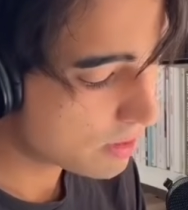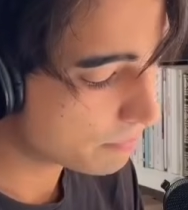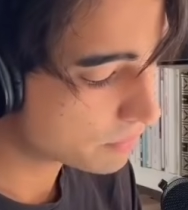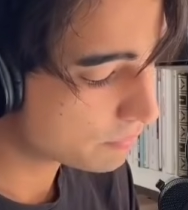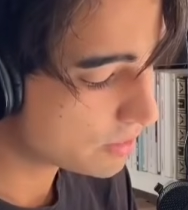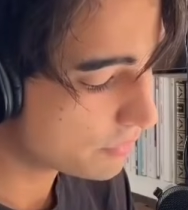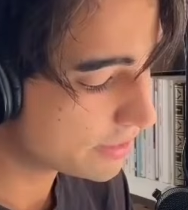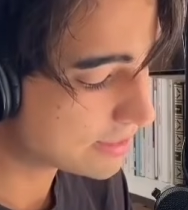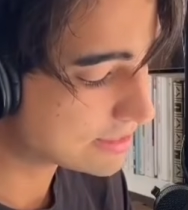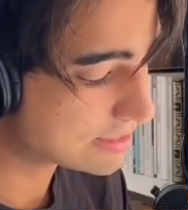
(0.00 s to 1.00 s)
but found
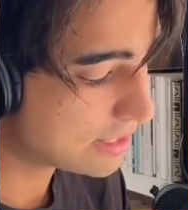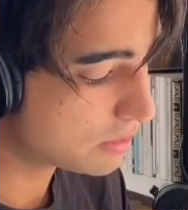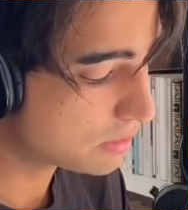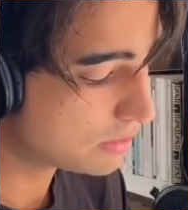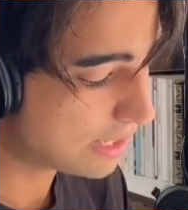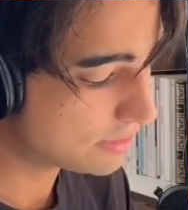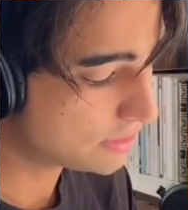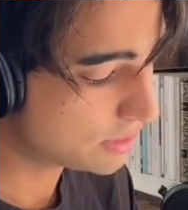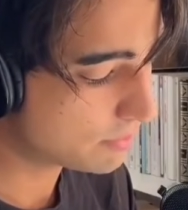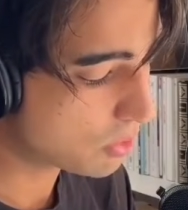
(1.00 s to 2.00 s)
that a single
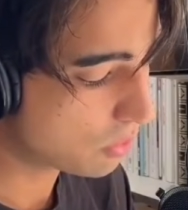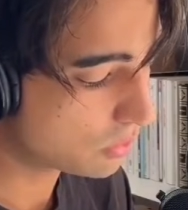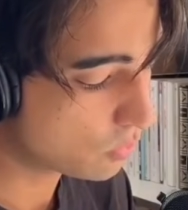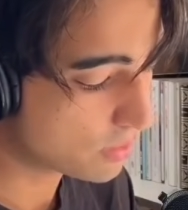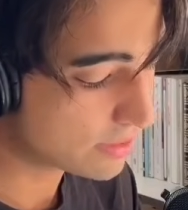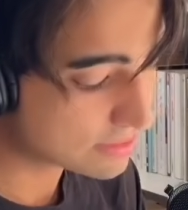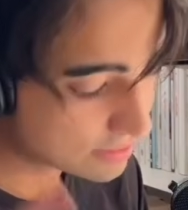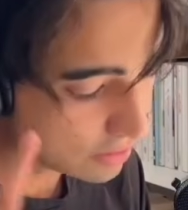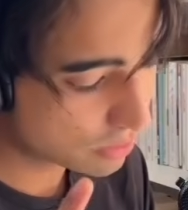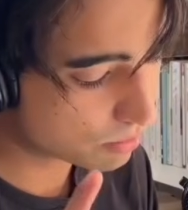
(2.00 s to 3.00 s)
LLM call with a
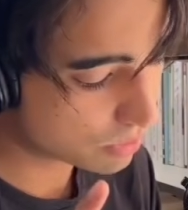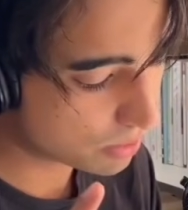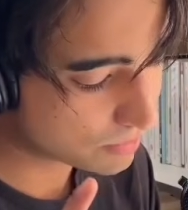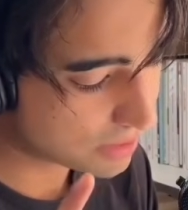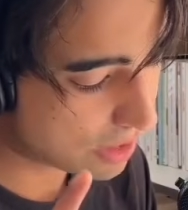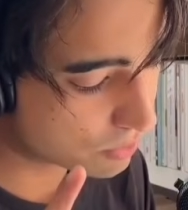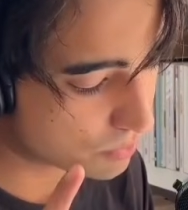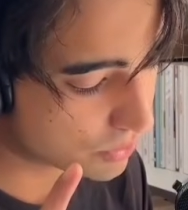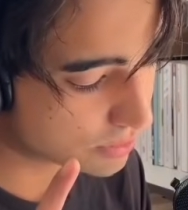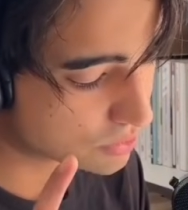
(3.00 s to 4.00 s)
single prompt
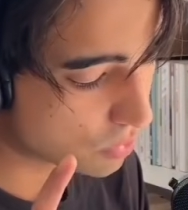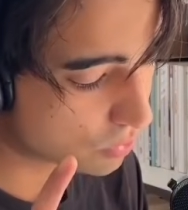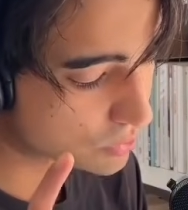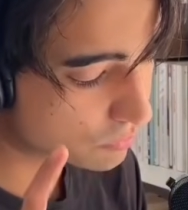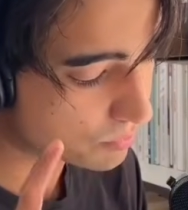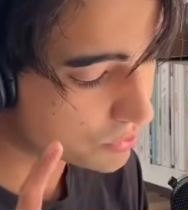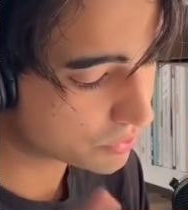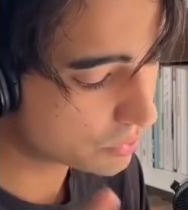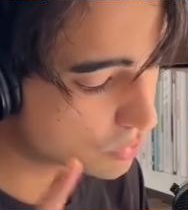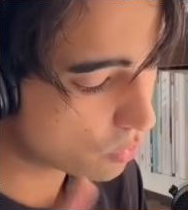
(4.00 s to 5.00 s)
outputting scores from
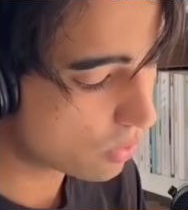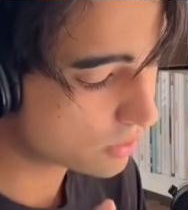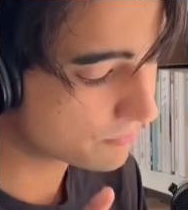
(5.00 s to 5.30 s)
0 to 1